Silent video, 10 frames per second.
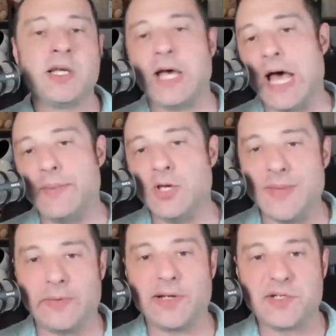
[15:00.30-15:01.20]
Um, you can
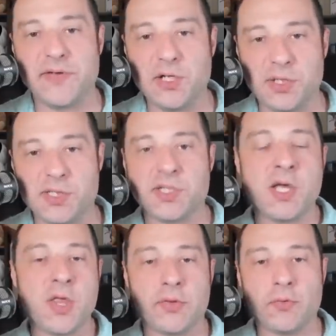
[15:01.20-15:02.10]
make reservations
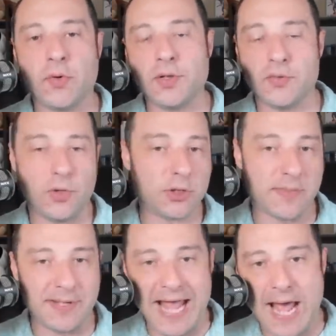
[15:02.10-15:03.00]
through the Royal
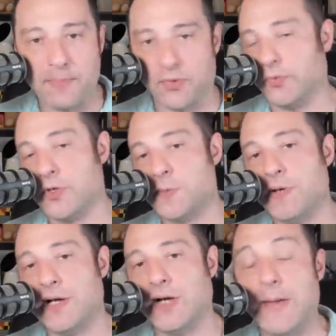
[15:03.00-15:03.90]
Caribbean app, through Cruise
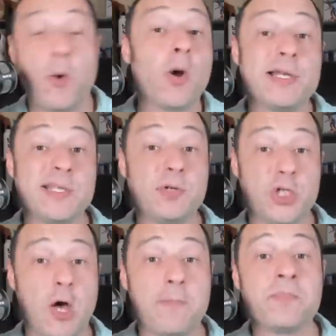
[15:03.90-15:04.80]
Planner app, or you can simply
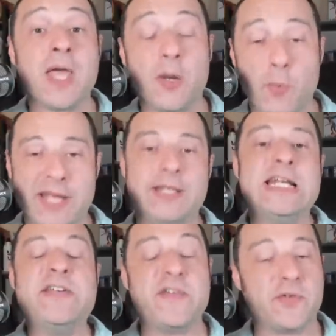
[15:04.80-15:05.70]
show up and wait.
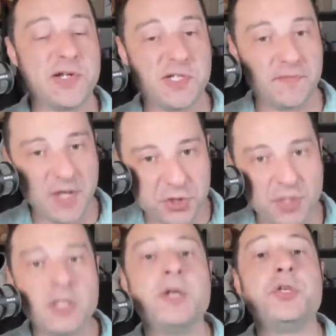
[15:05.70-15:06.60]
If you have a
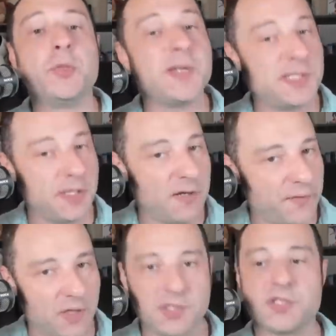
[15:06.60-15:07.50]
reservation, you'll be seated
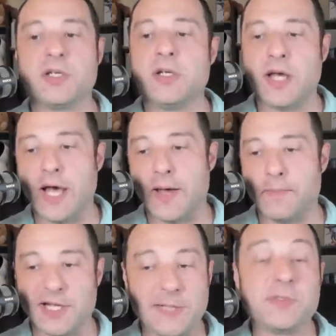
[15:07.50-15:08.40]
first. Um,
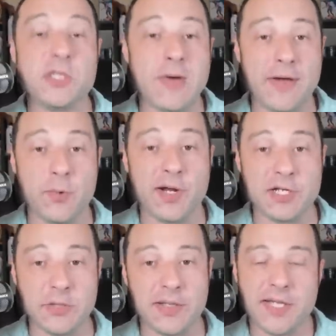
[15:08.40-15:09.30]
but it's up to you how you want to
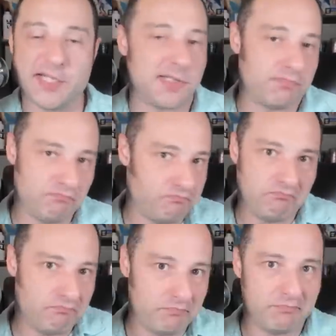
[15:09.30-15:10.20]
do it. That's
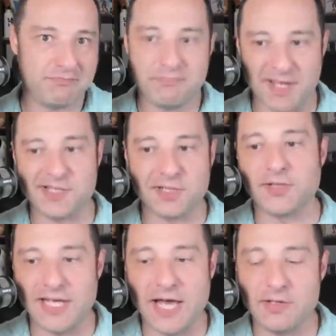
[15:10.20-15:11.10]

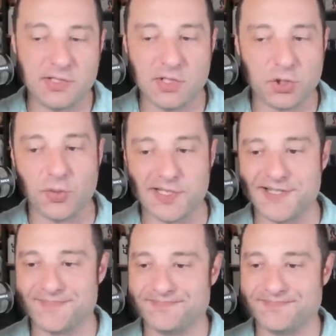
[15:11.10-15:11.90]
basically how, it's your choice.